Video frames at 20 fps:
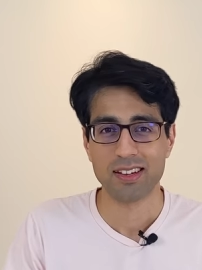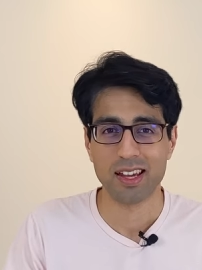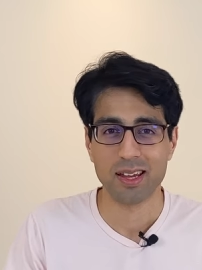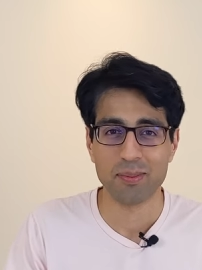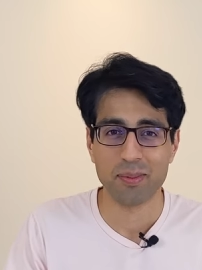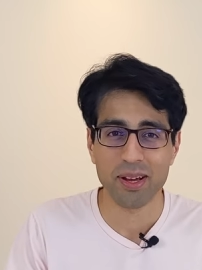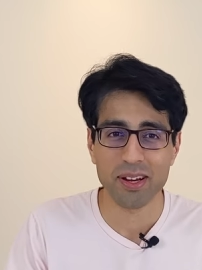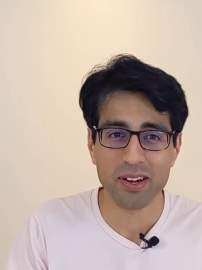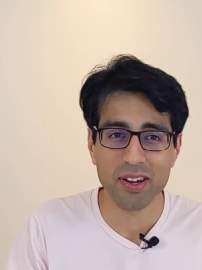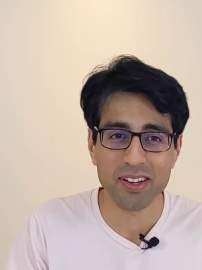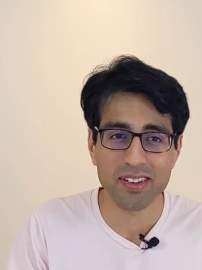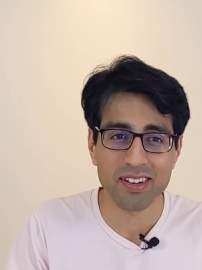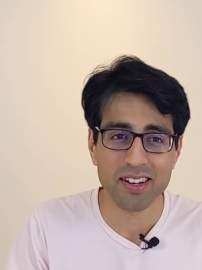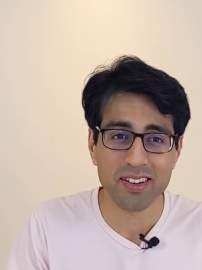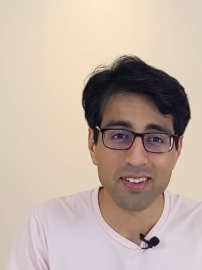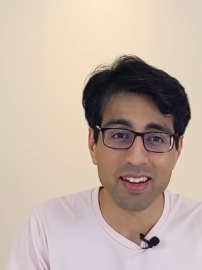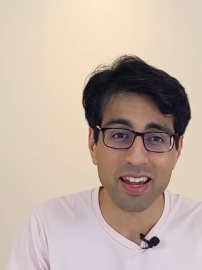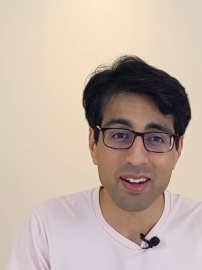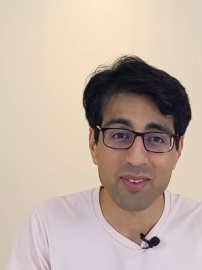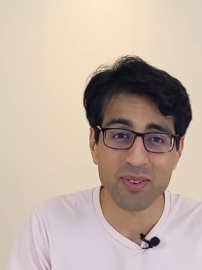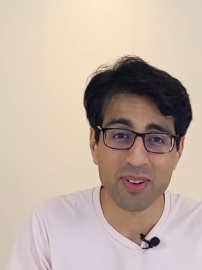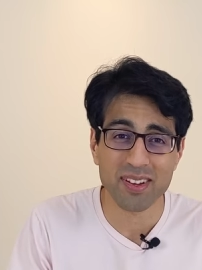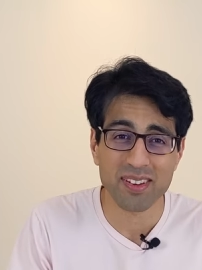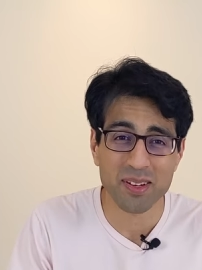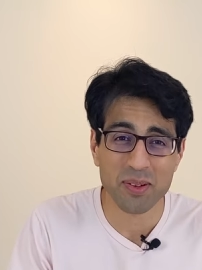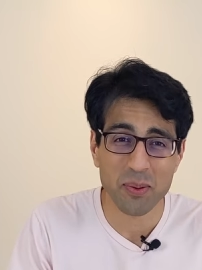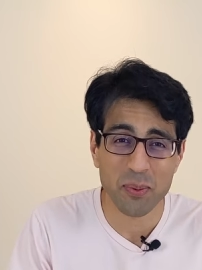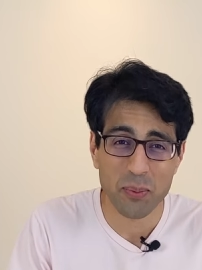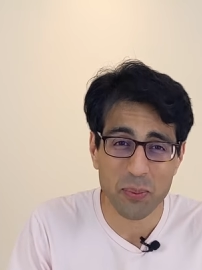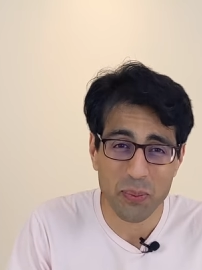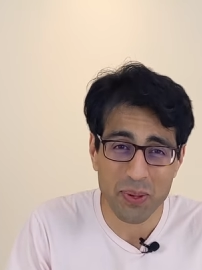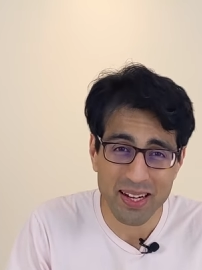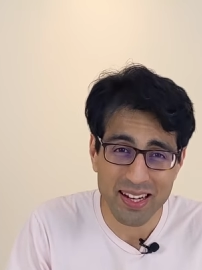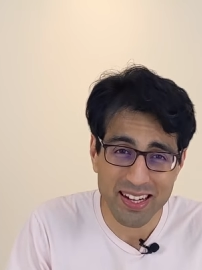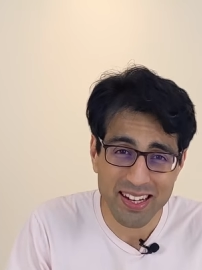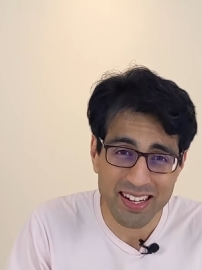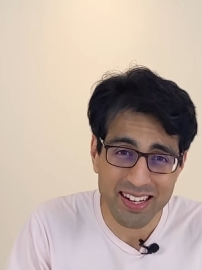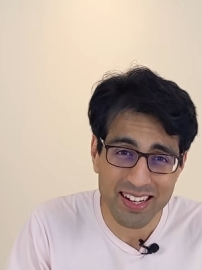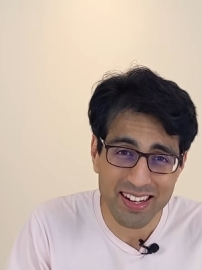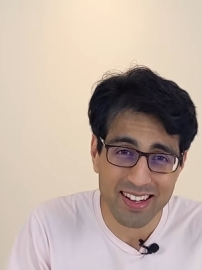Am I going to use it every single
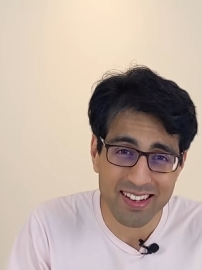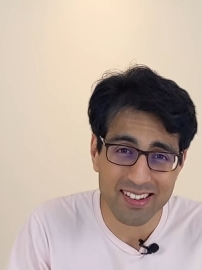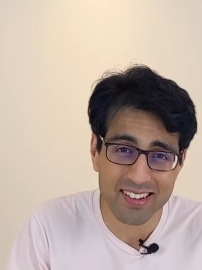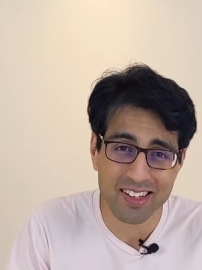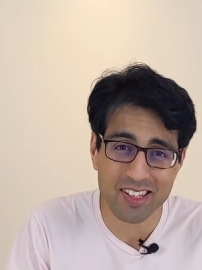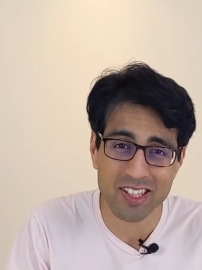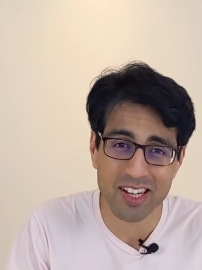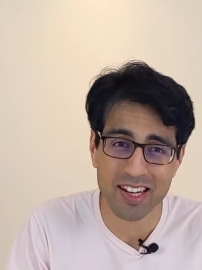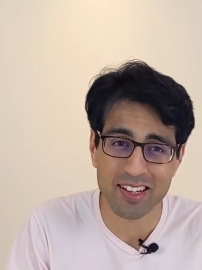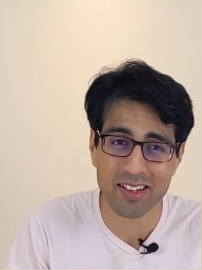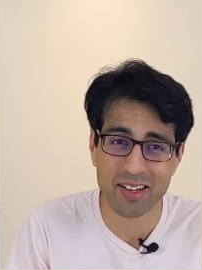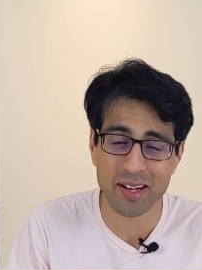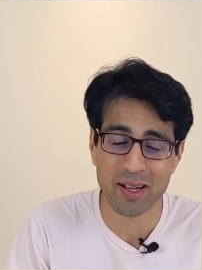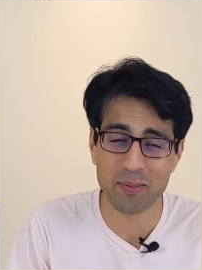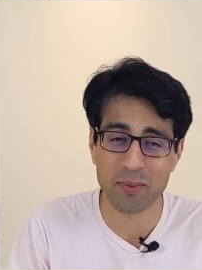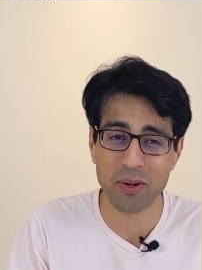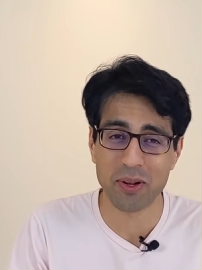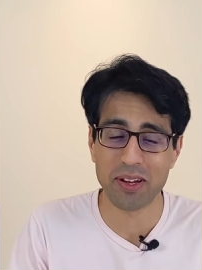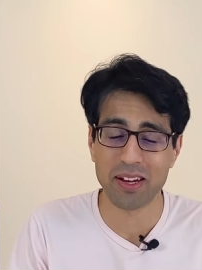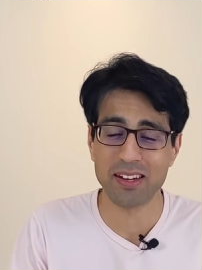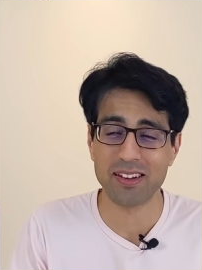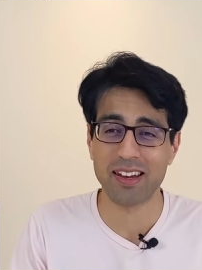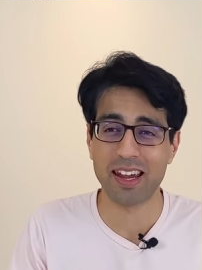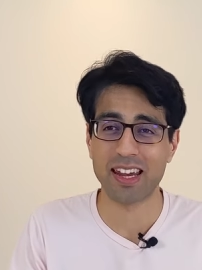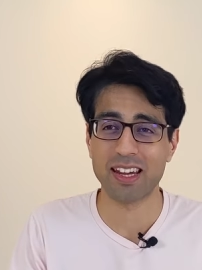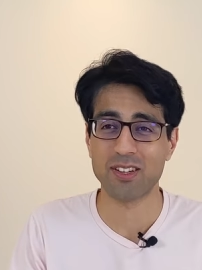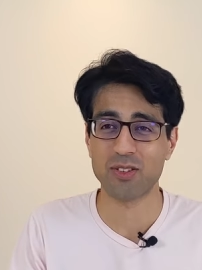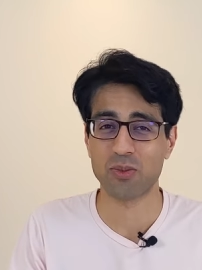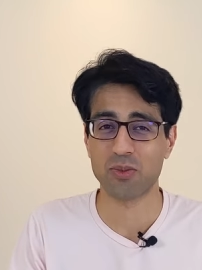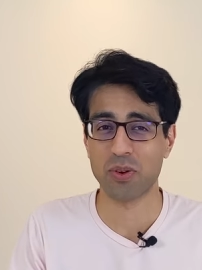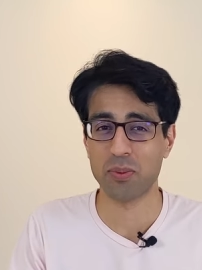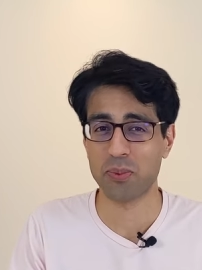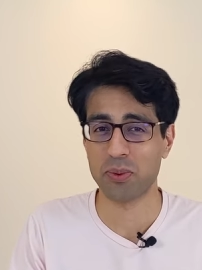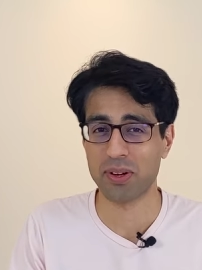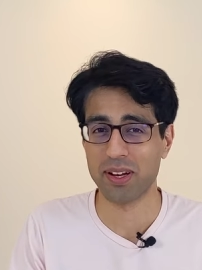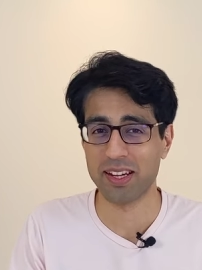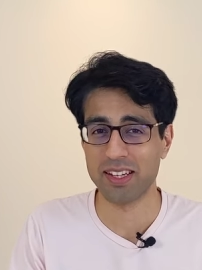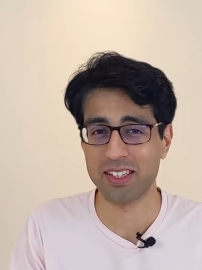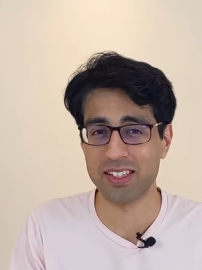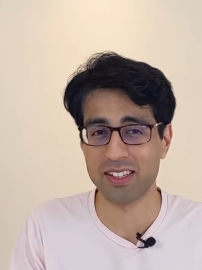week to check that I'm not in atrial
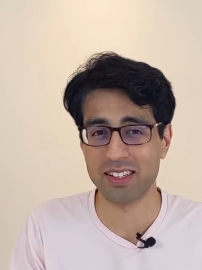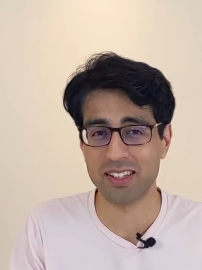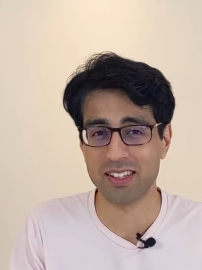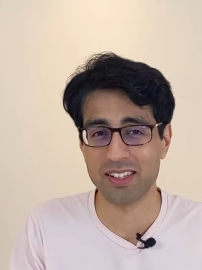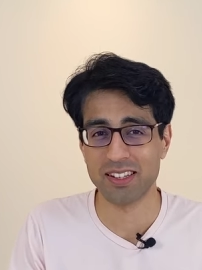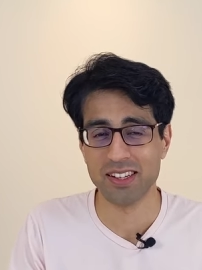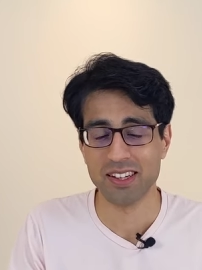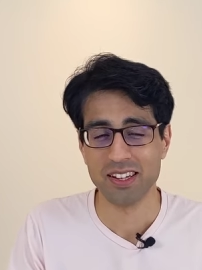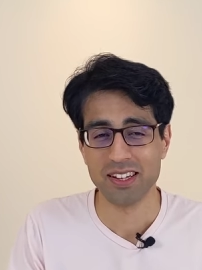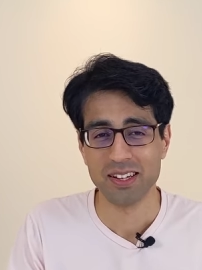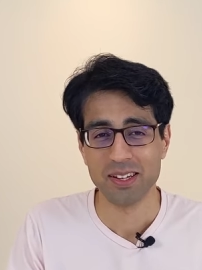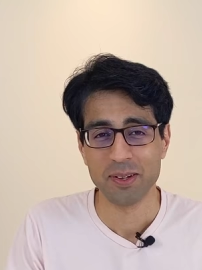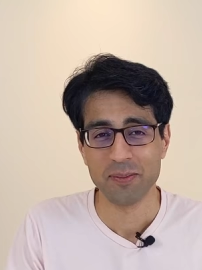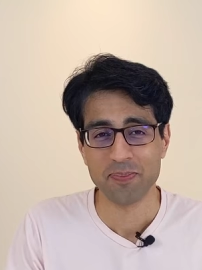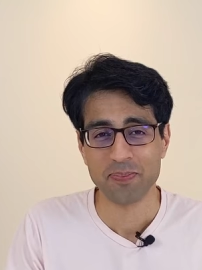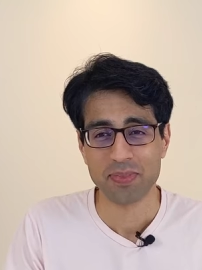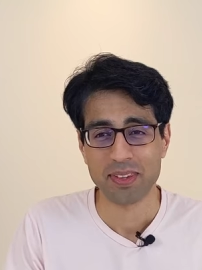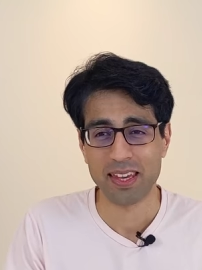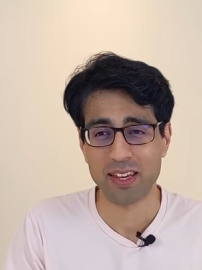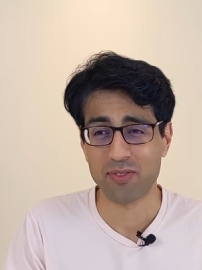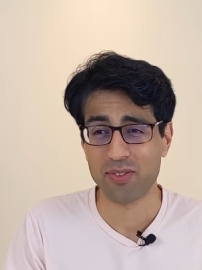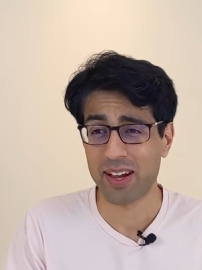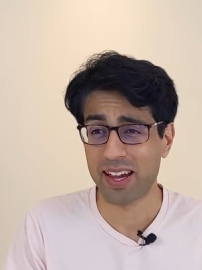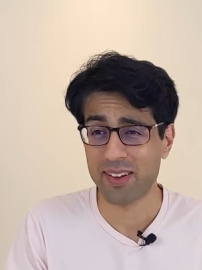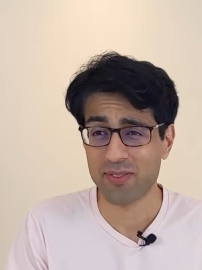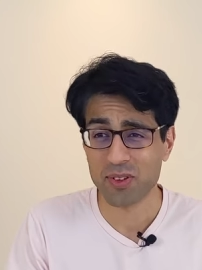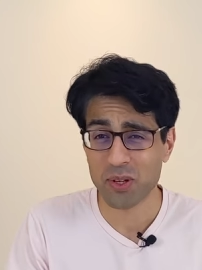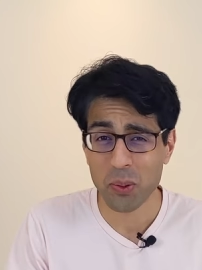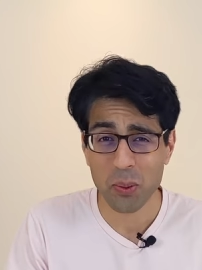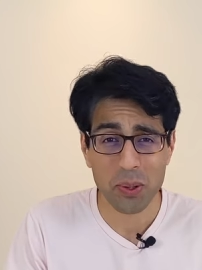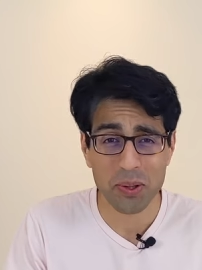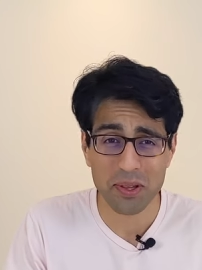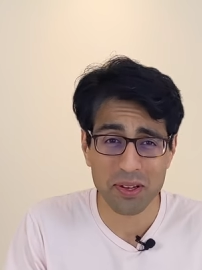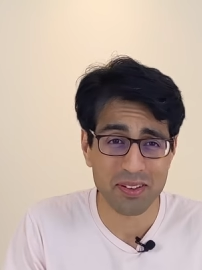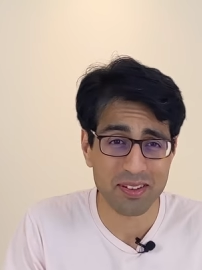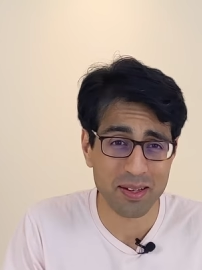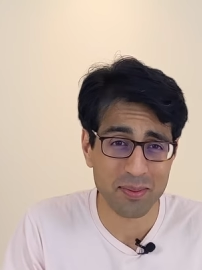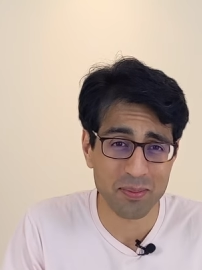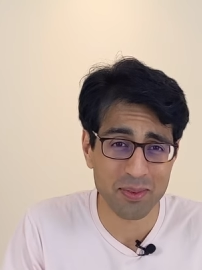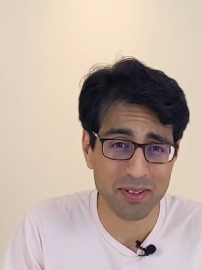fibrillation if I have no other
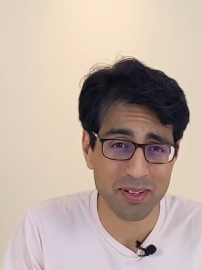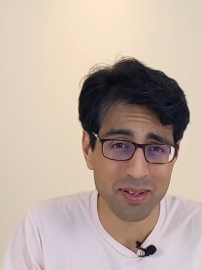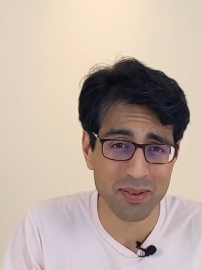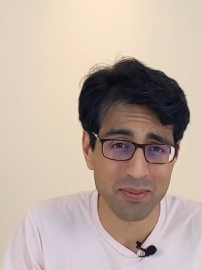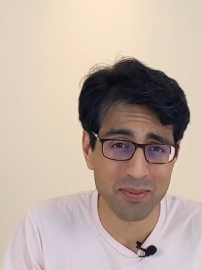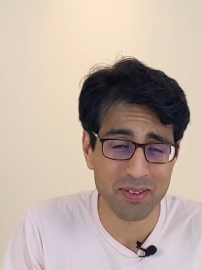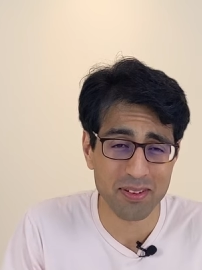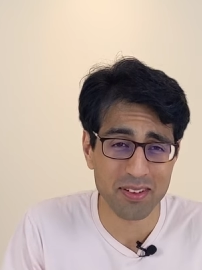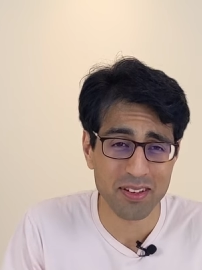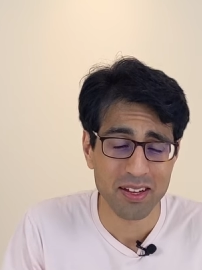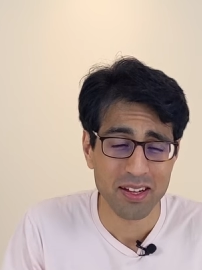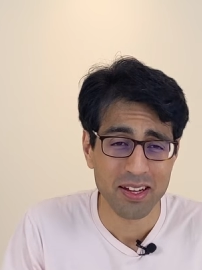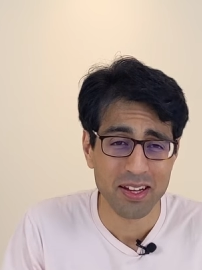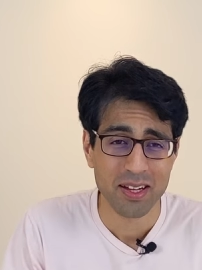symptoms?